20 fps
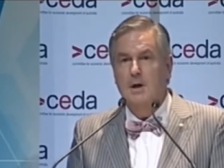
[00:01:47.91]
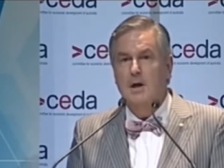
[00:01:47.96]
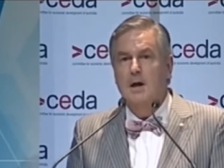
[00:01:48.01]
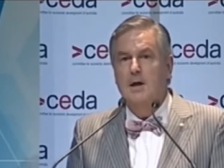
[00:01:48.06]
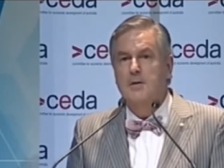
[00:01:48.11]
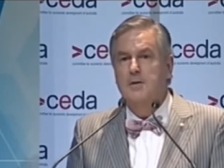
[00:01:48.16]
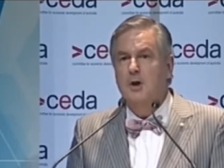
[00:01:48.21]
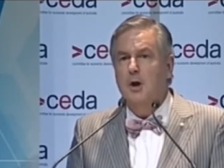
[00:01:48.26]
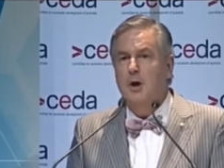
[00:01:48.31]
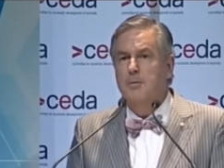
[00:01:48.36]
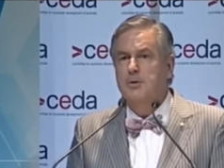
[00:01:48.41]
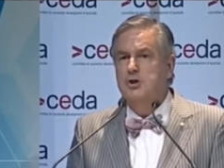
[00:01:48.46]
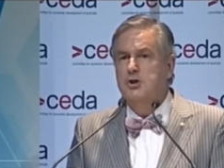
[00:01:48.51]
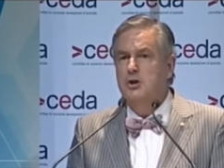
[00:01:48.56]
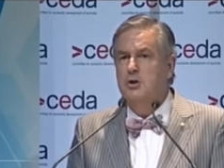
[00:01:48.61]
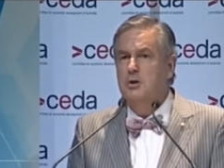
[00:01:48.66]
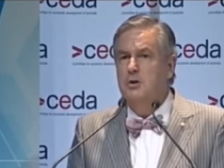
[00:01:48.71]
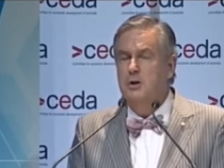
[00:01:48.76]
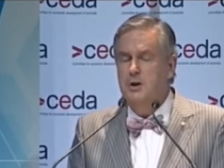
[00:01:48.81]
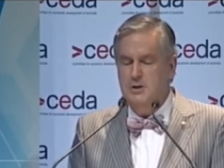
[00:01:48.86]
And the
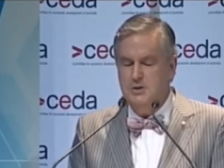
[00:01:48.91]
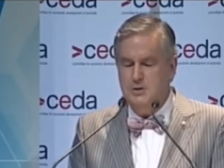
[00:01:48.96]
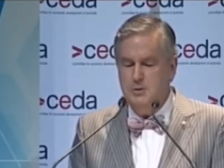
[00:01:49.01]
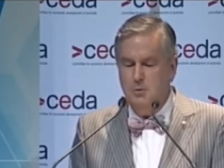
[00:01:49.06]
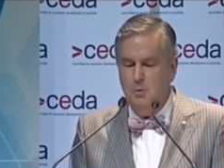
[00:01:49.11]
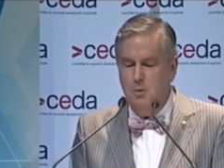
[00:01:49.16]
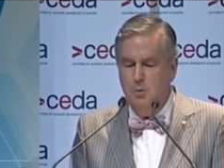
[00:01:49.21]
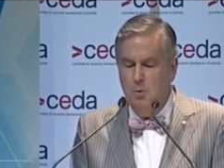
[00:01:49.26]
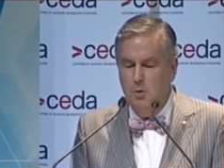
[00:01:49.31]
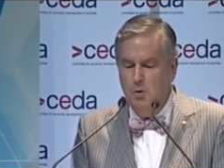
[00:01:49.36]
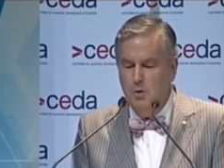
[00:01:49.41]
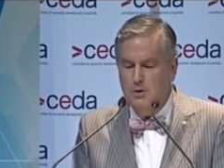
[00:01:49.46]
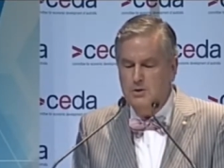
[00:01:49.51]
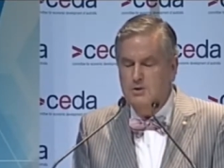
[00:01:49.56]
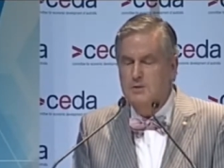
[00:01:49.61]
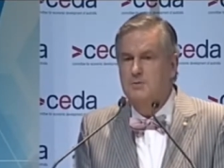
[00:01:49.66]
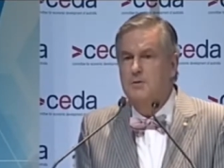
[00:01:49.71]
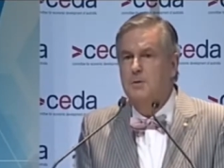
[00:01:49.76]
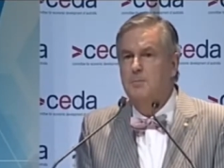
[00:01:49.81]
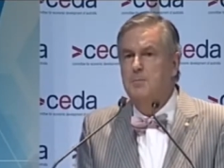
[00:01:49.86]
opportunities and rewards
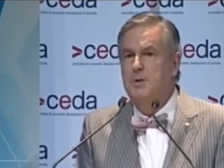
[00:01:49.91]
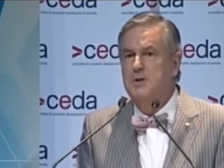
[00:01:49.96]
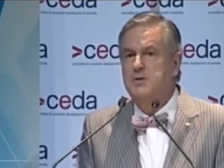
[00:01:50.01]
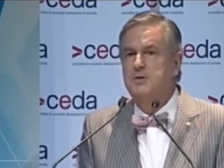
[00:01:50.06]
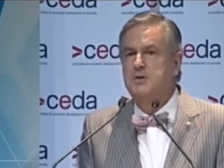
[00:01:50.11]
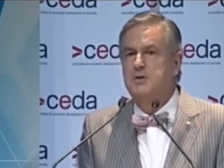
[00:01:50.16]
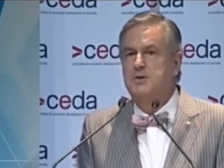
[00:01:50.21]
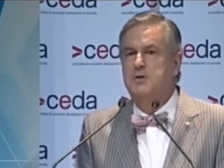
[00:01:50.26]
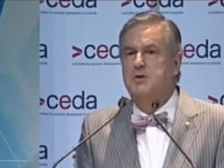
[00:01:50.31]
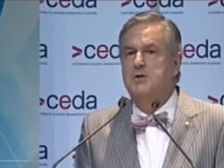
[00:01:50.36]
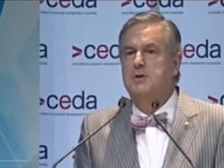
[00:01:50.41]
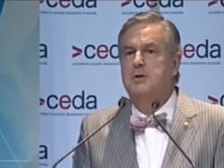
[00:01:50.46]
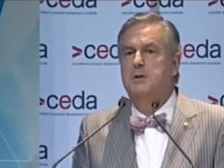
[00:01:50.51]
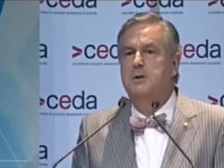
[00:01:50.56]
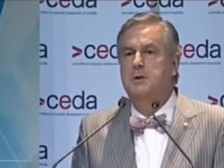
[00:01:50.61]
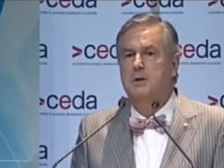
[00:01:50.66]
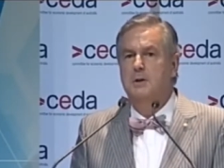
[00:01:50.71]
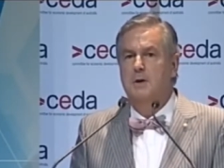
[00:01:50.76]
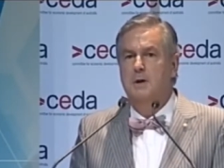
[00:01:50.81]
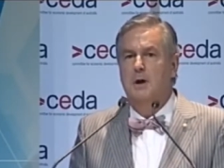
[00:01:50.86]
of the business
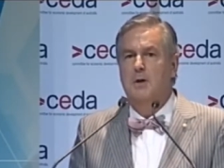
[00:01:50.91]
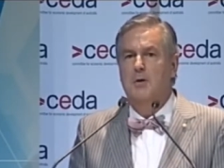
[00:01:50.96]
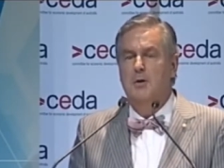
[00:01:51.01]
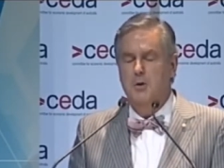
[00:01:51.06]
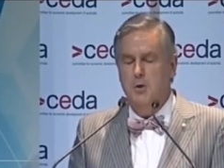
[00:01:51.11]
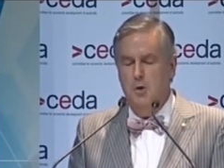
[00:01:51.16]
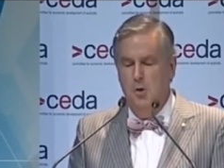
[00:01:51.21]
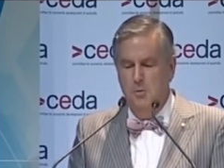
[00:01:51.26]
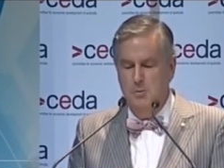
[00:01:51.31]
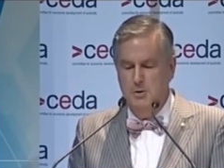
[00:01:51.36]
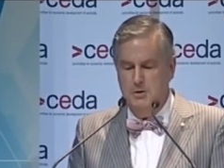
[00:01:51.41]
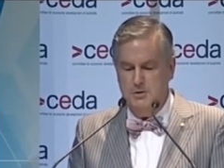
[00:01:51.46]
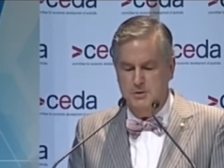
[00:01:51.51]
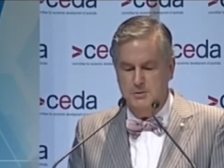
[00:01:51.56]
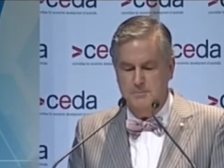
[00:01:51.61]
are enormous.